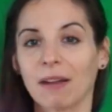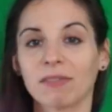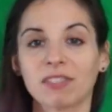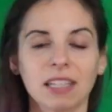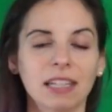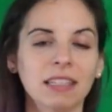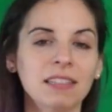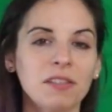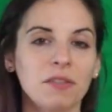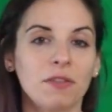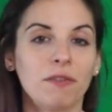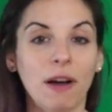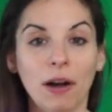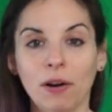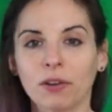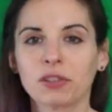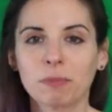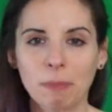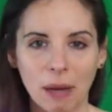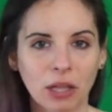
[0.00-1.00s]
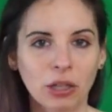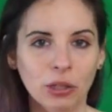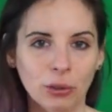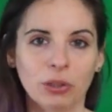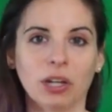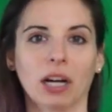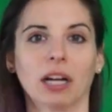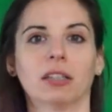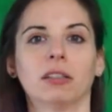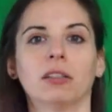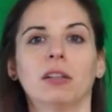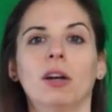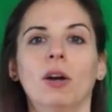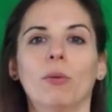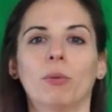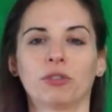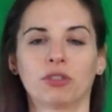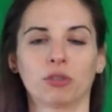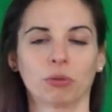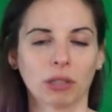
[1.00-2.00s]
I've since found my glue gun,
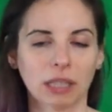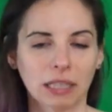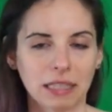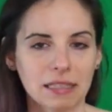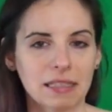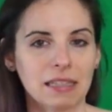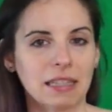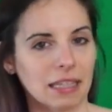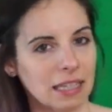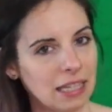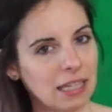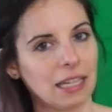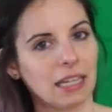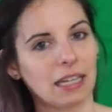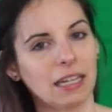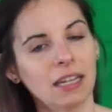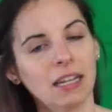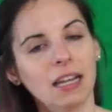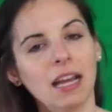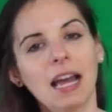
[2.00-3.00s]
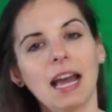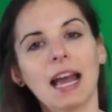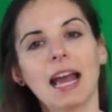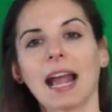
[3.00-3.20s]
which really is the key,